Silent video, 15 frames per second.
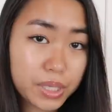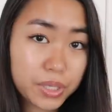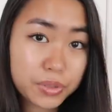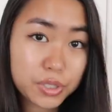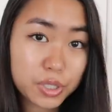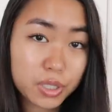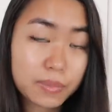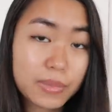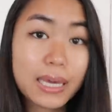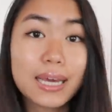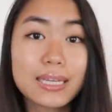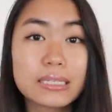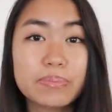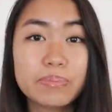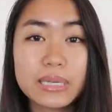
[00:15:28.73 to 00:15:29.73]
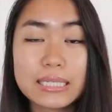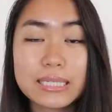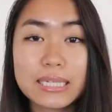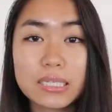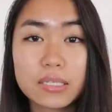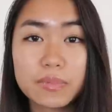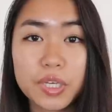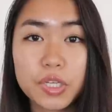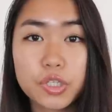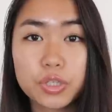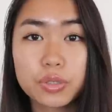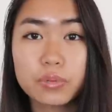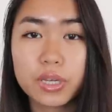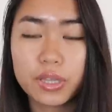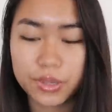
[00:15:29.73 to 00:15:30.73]
BU took me as a business
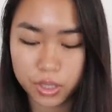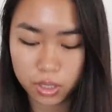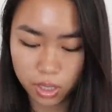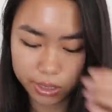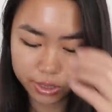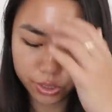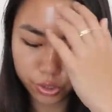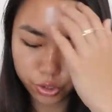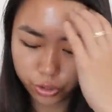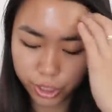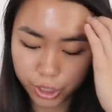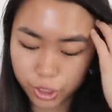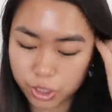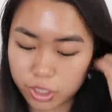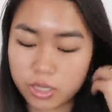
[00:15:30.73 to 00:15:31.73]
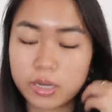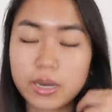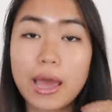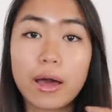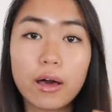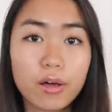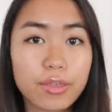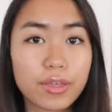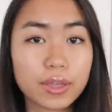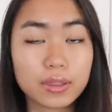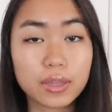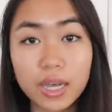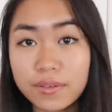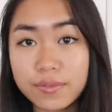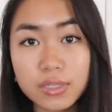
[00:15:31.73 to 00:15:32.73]
major with a concentration in health
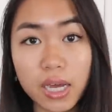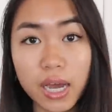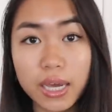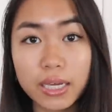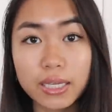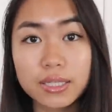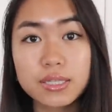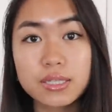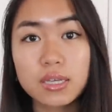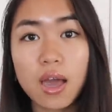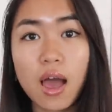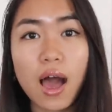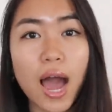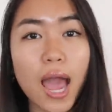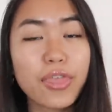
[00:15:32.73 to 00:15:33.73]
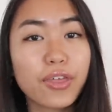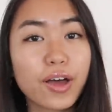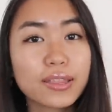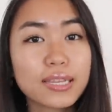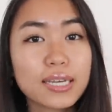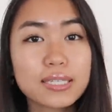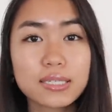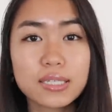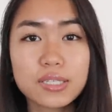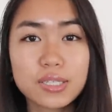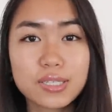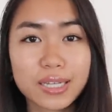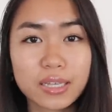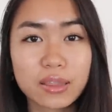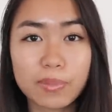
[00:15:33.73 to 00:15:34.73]
and life science. I thought that since
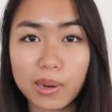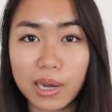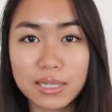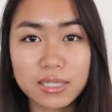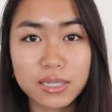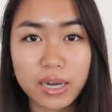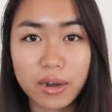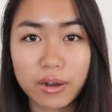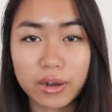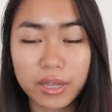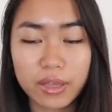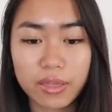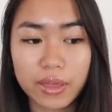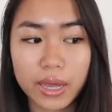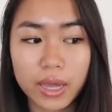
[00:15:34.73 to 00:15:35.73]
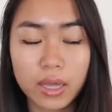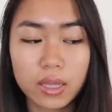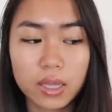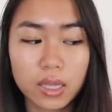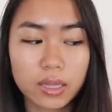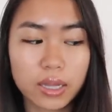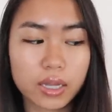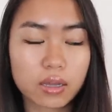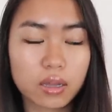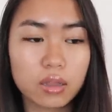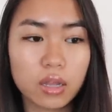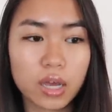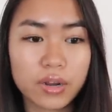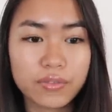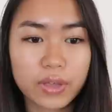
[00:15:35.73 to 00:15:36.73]
it's like the Boston area that like a
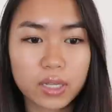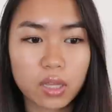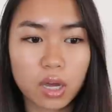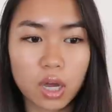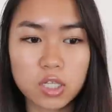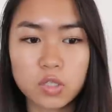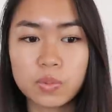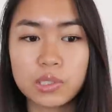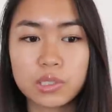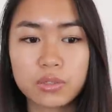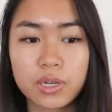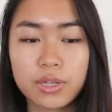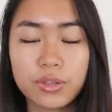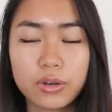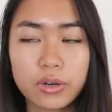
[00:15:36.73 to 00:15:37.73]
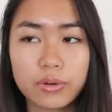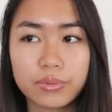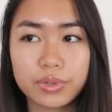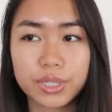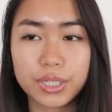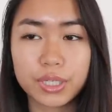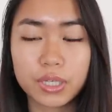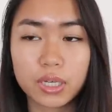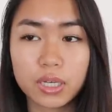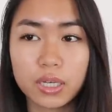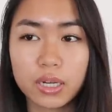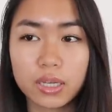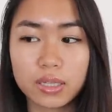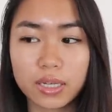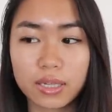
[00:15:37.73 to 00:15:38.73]
lot of like the hospitals around there are really
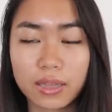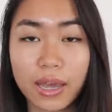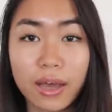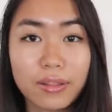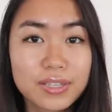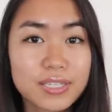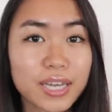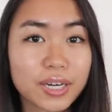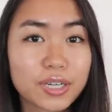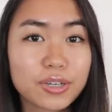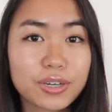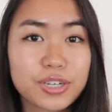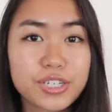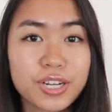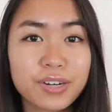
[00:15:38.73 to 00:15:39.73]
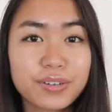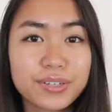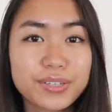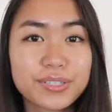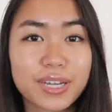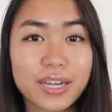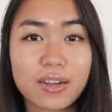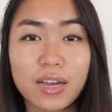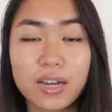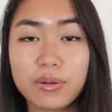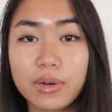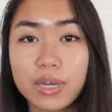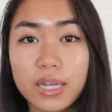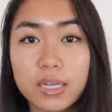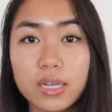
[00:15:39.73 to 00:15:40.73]
good and like the health sector in general, so I kind
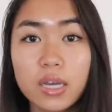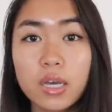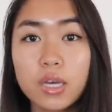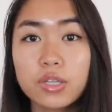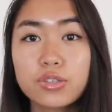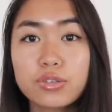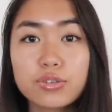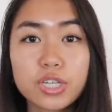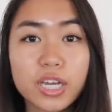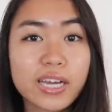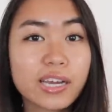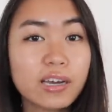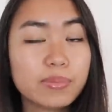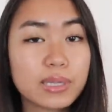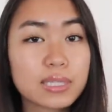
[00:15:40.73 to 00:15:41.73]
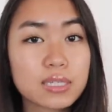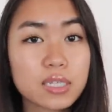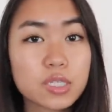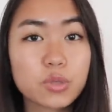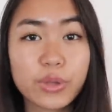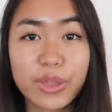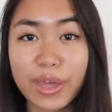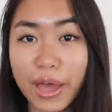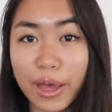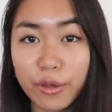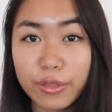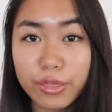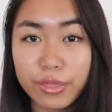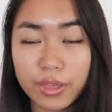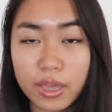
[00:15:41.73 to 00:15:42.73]
of wanted to check out business with
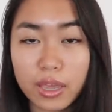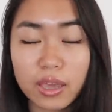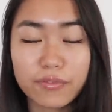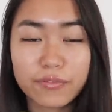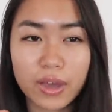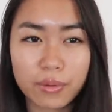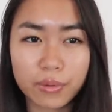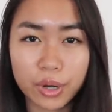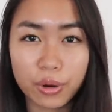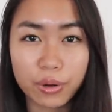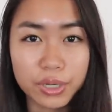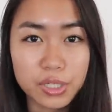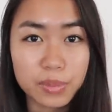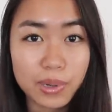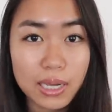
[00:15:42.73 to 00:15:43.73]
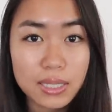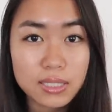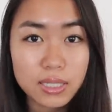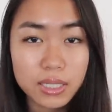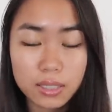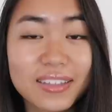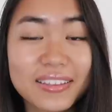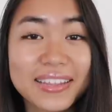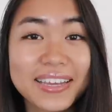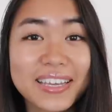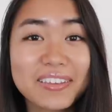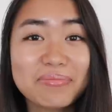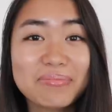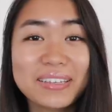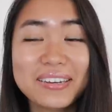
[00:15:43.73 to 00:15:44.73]
health if I were going to Boston. They
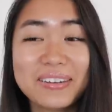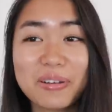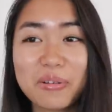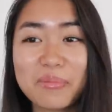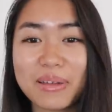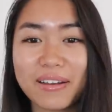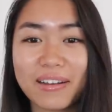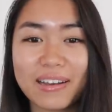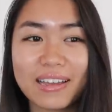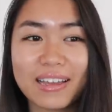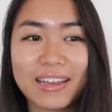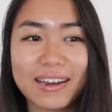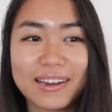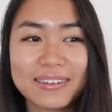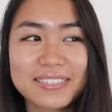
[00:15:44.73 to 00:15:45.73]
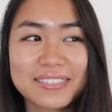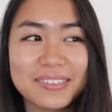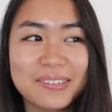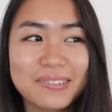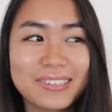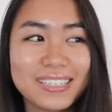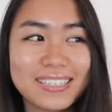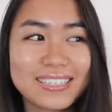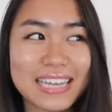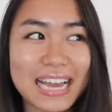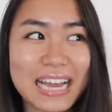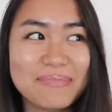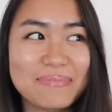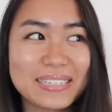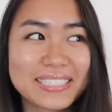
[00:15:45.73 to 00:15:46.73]
gave me no merit and I was low-key
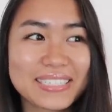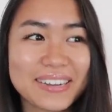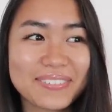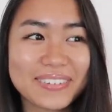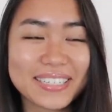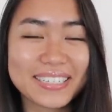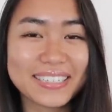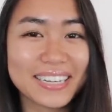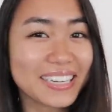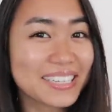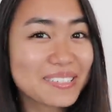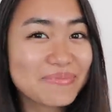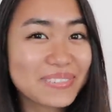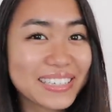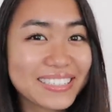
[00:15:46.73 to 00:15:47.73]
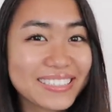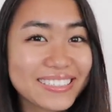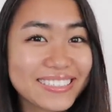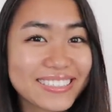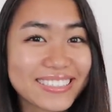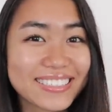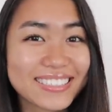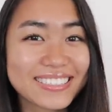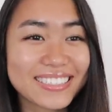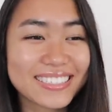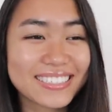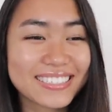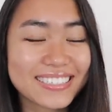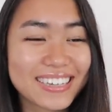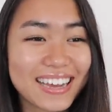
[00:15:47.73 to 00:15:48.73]
sad because I really liked BU, so I was
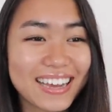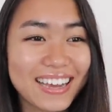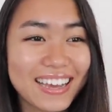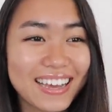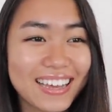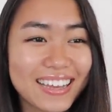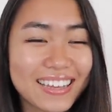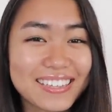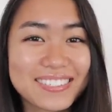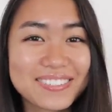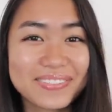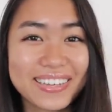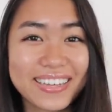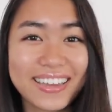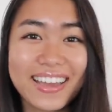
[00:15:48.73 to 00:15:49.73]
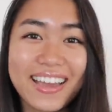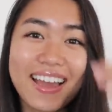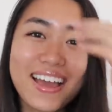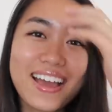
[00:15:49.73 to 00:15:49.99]
like, guys, but